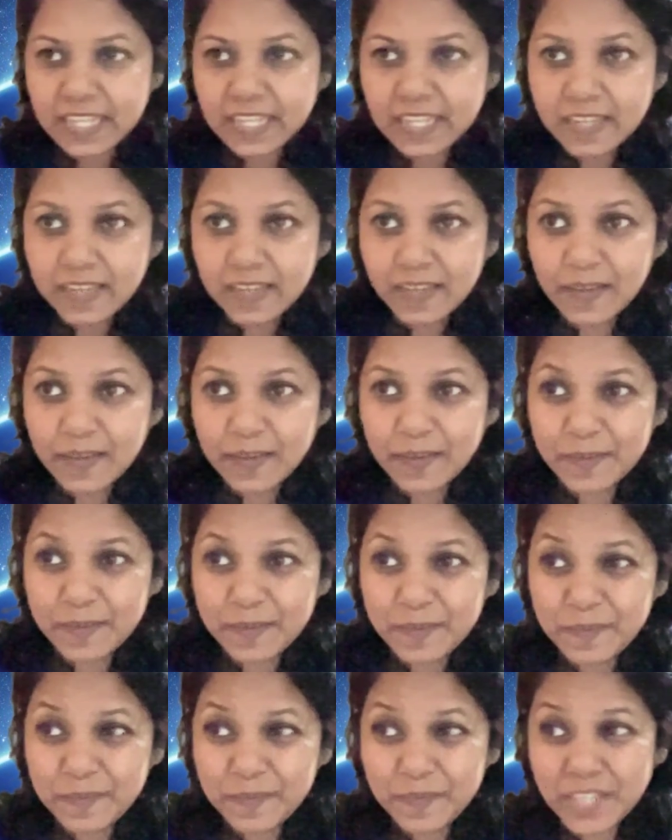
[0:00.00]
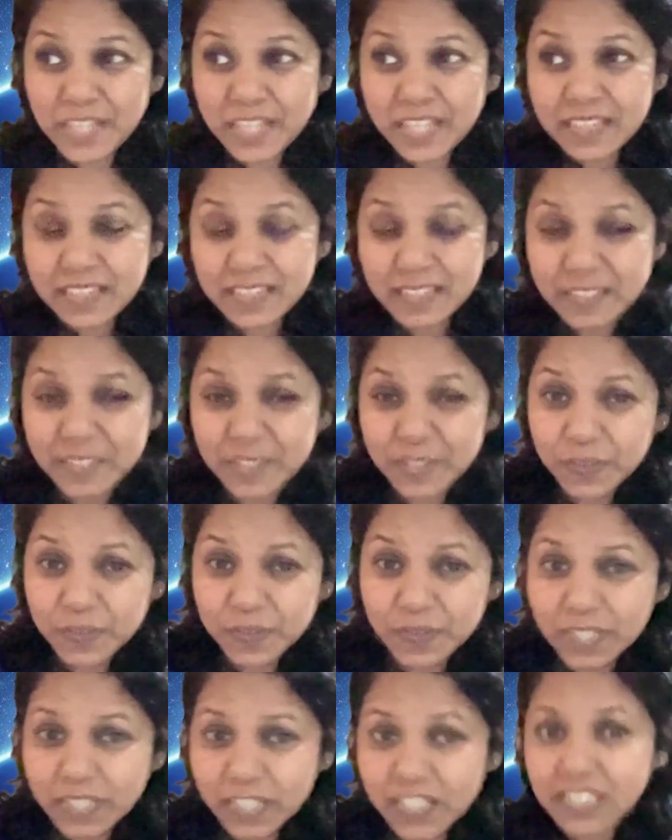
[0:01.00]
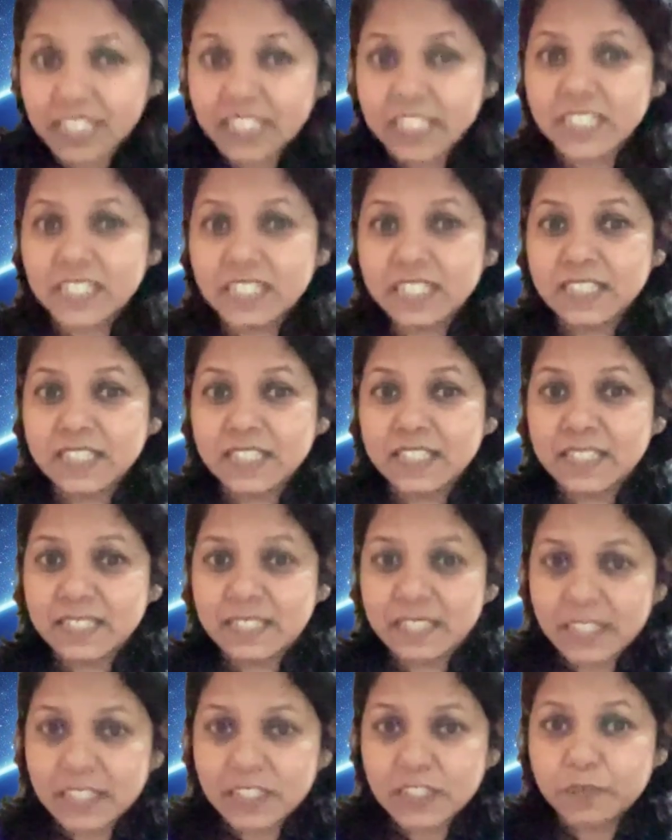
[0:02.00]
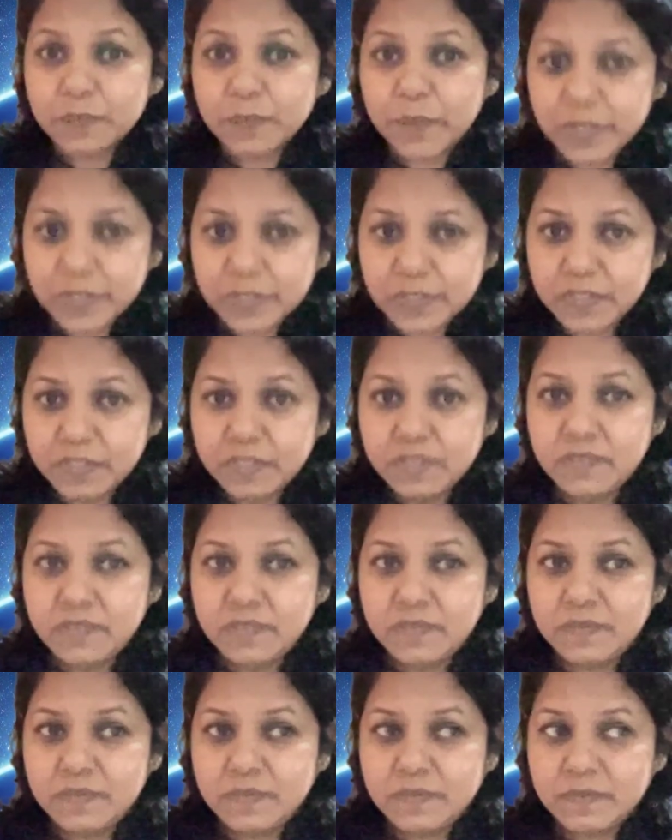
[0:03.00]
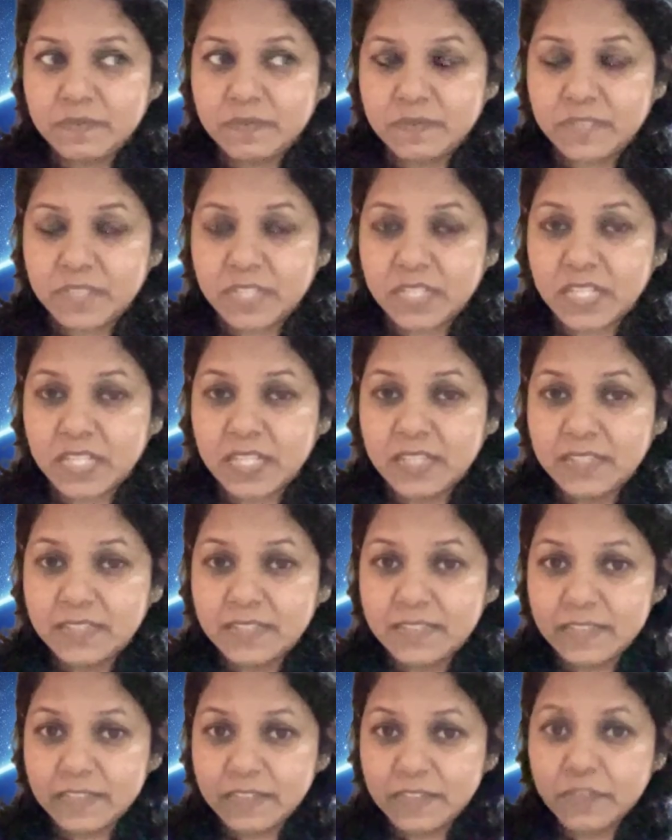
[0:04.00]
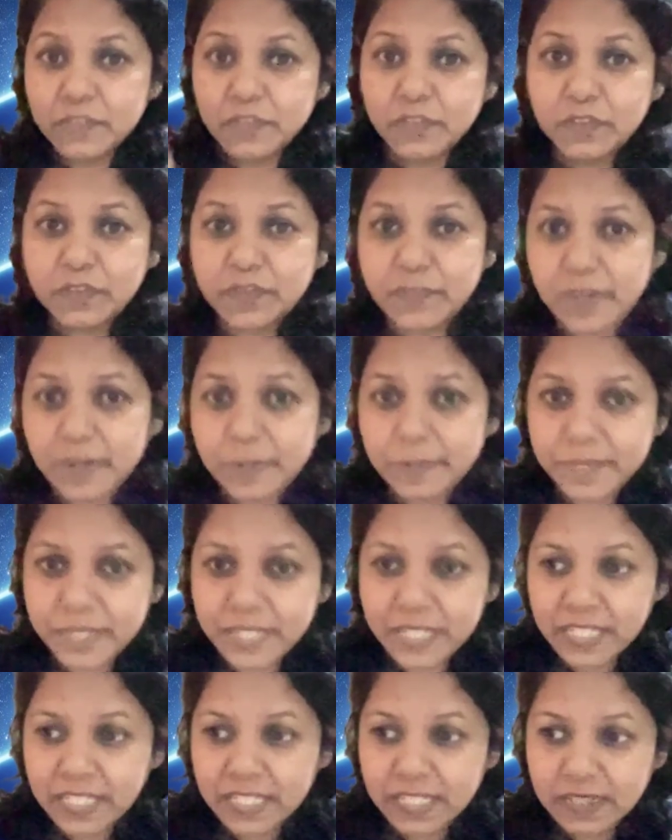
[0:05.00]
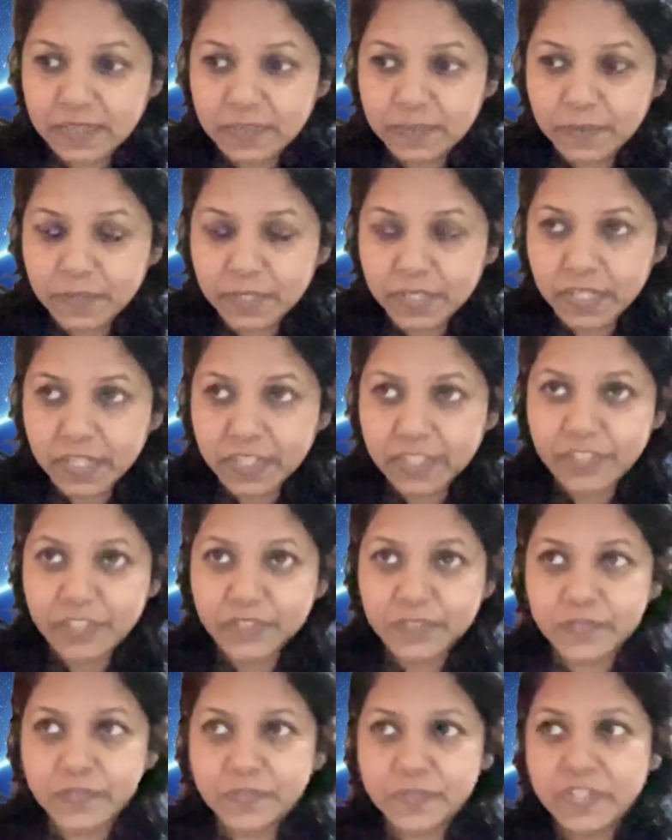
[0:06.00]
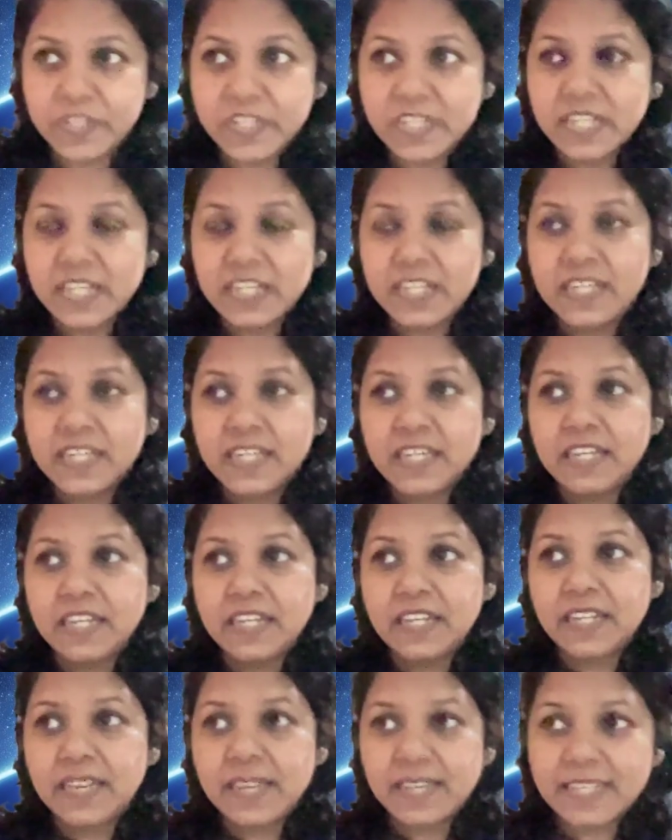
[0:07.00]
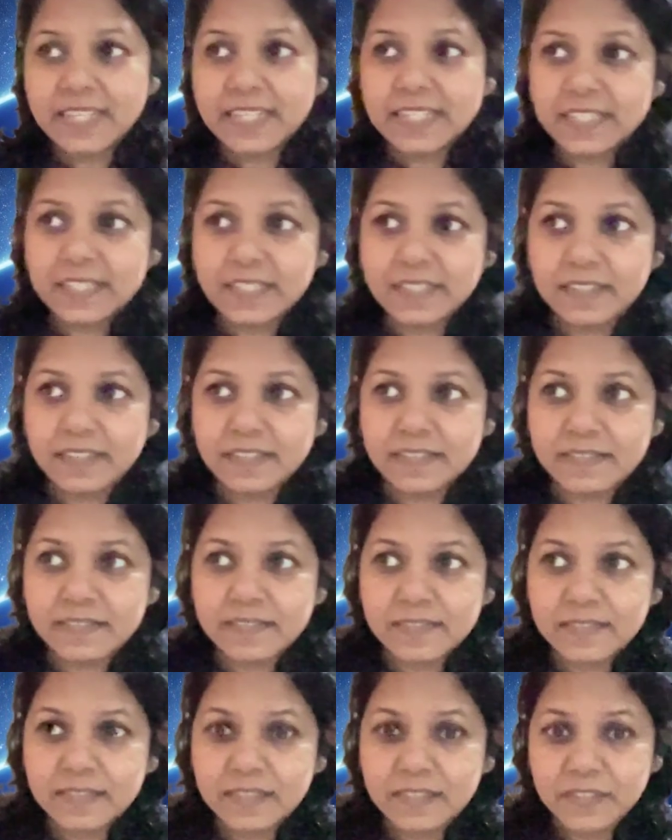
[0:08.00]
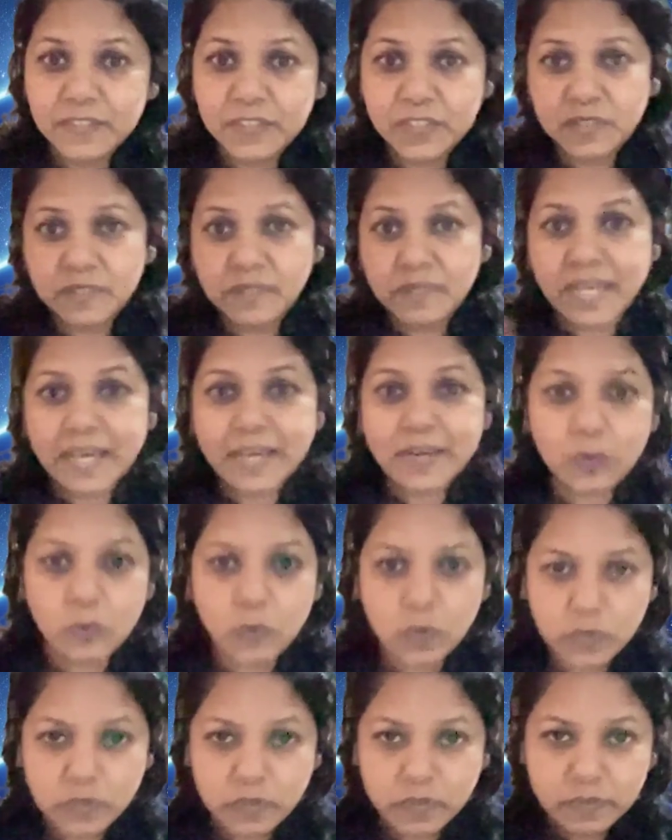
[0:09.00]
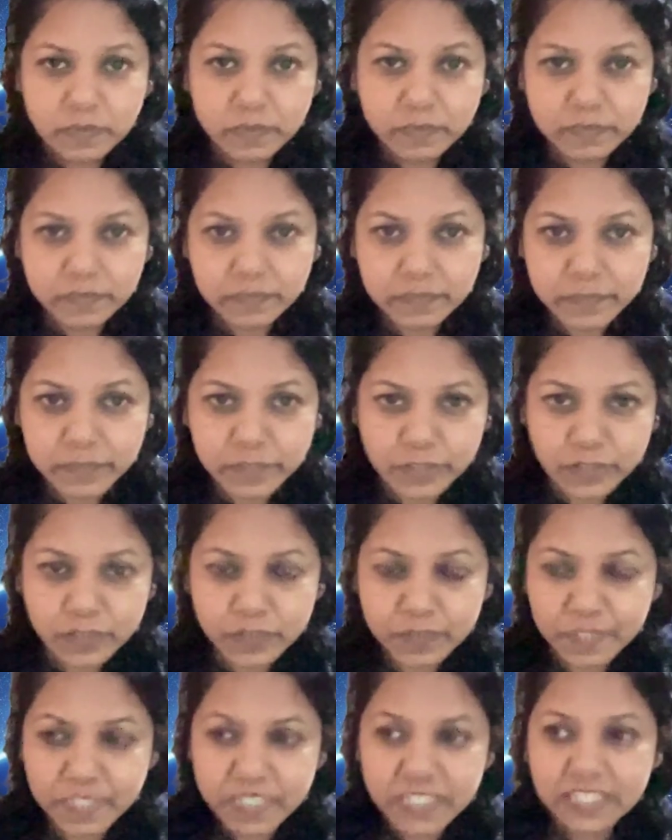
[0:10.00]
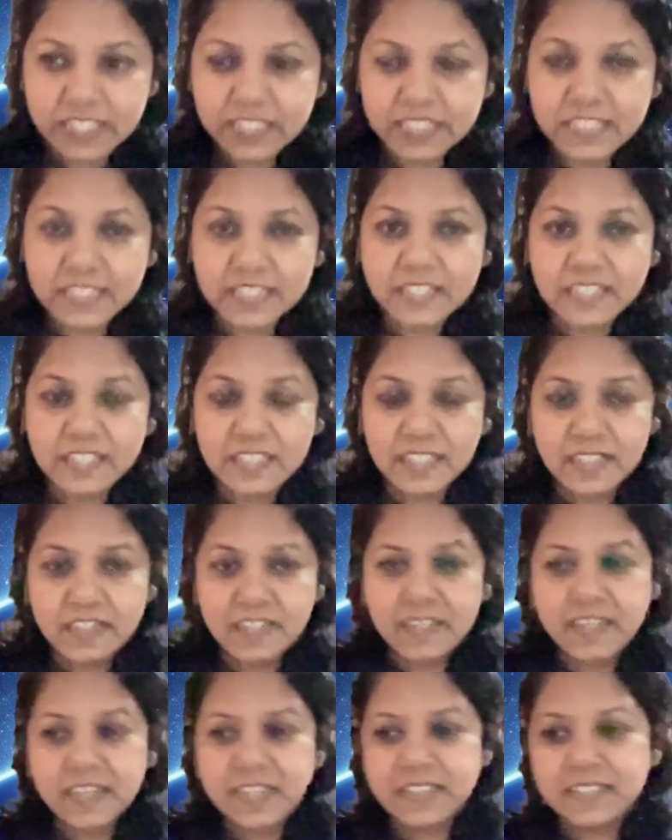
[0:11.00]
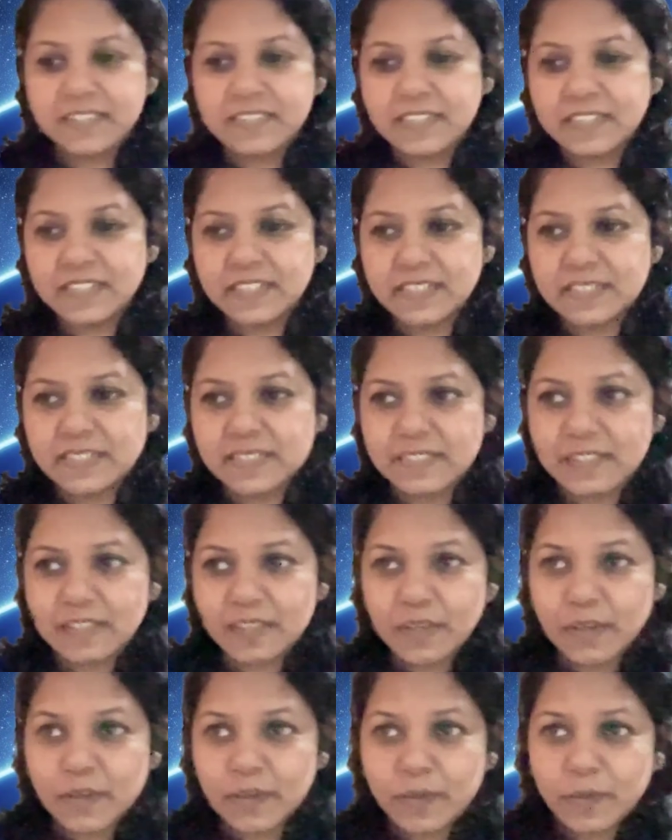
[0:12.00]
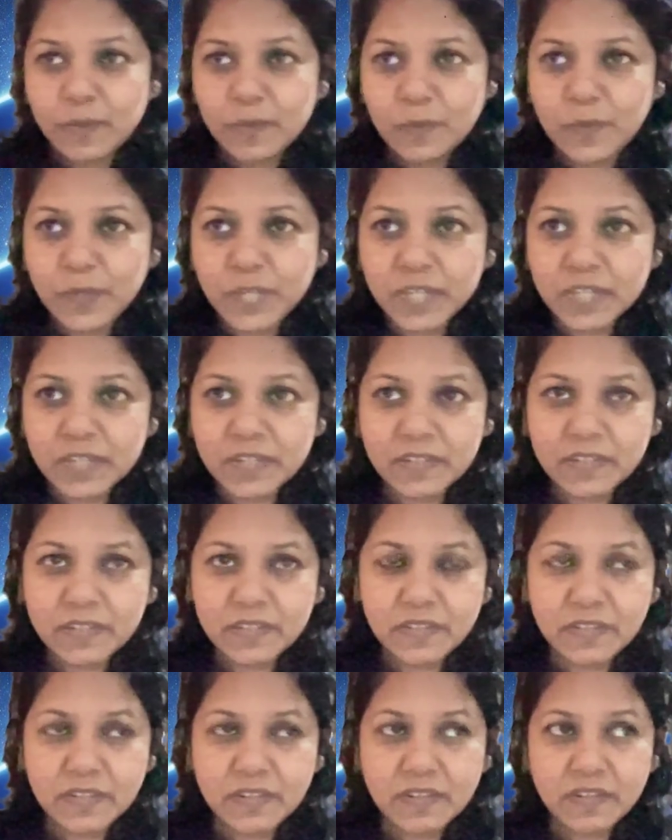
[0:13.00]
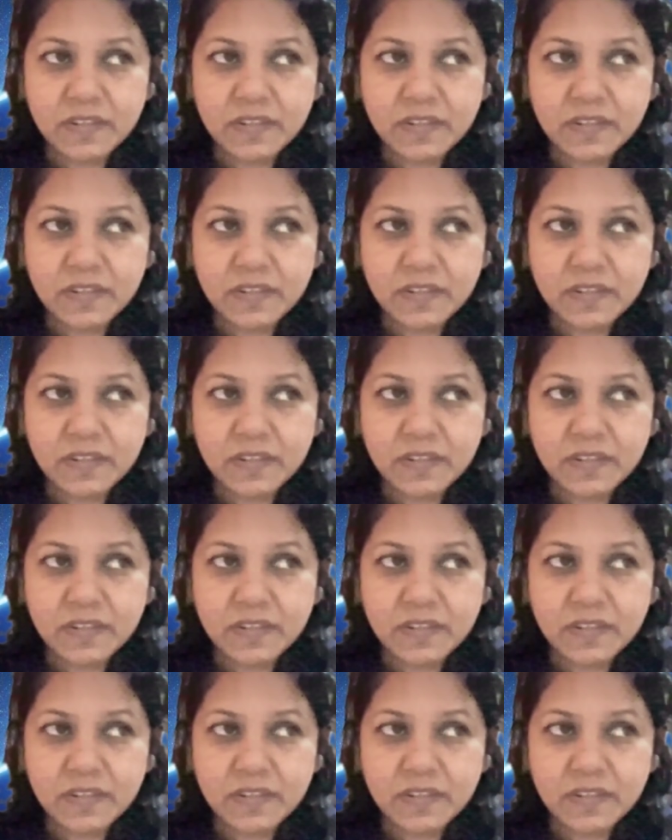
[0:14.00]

and then you think that each person at the center of our being, we are kind of like a cylindrical black hole, so to speak, in the sense we are